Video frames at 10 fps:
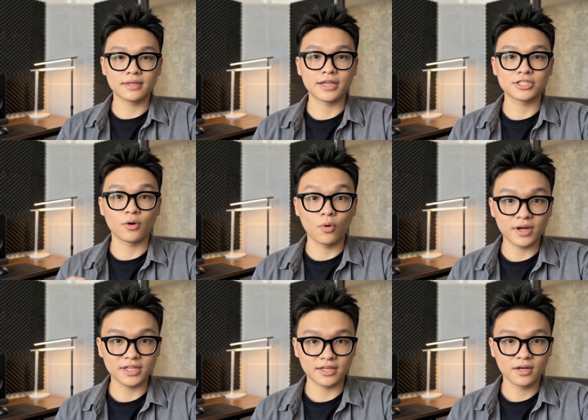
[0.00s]
That is
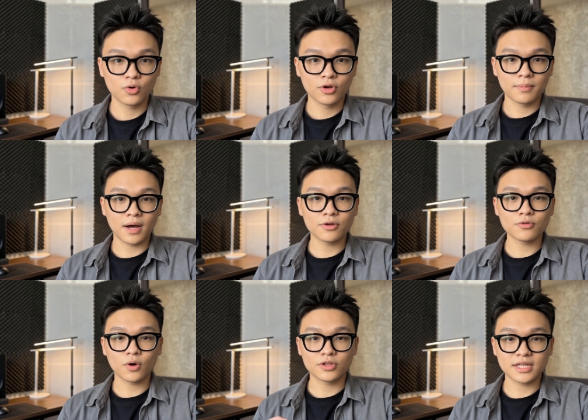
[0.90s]
already a good amount of
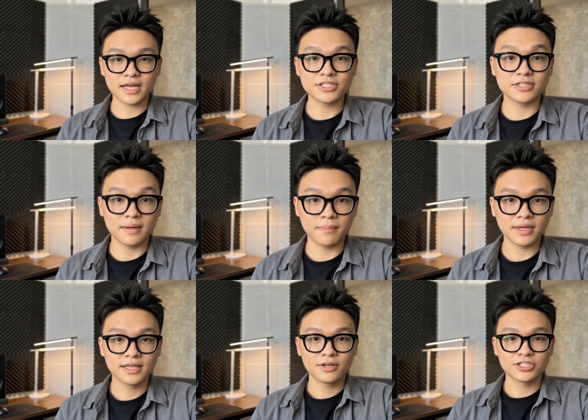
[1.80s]
context.
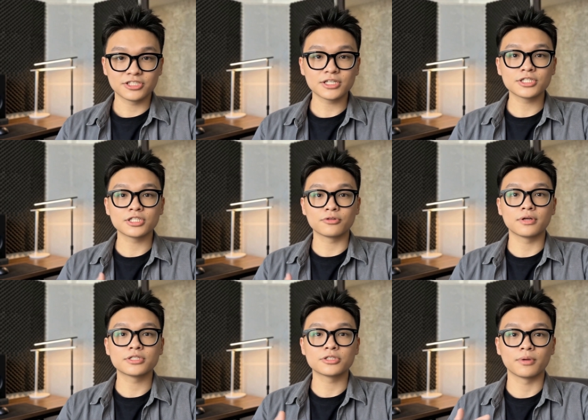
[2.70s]
But there is still a
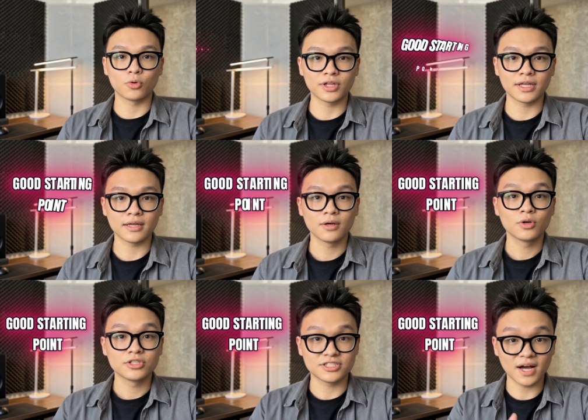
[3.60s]
difference between
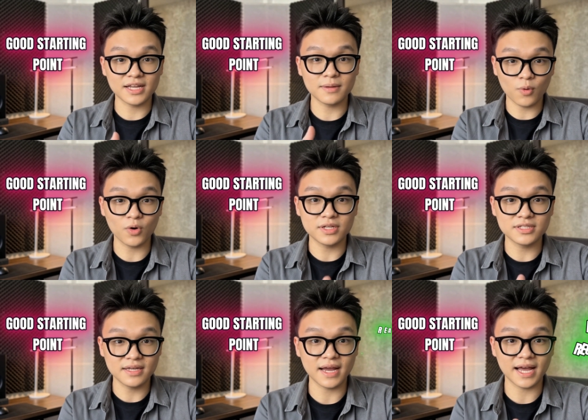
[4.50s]
good starting
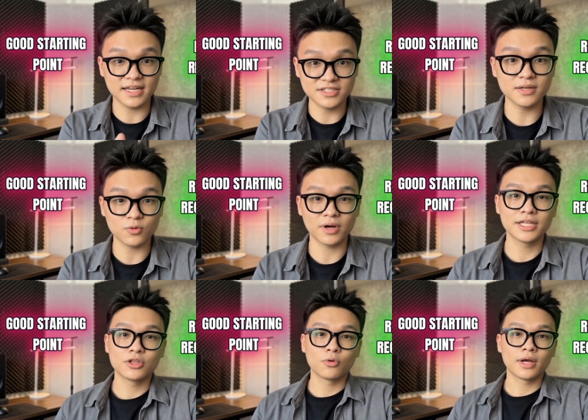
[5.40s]
point and
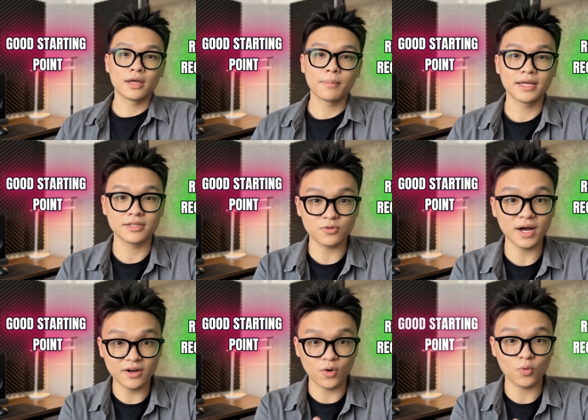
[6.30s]
ready to recommend the
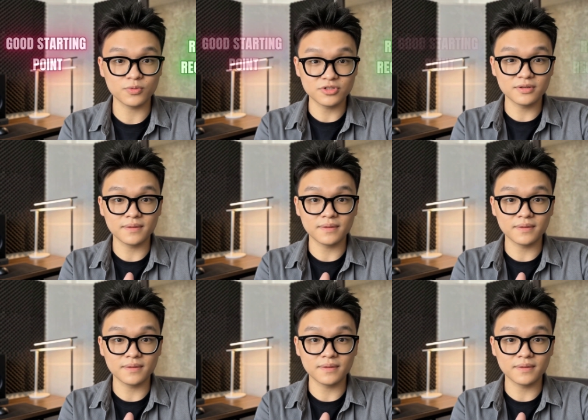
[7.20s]
right homes.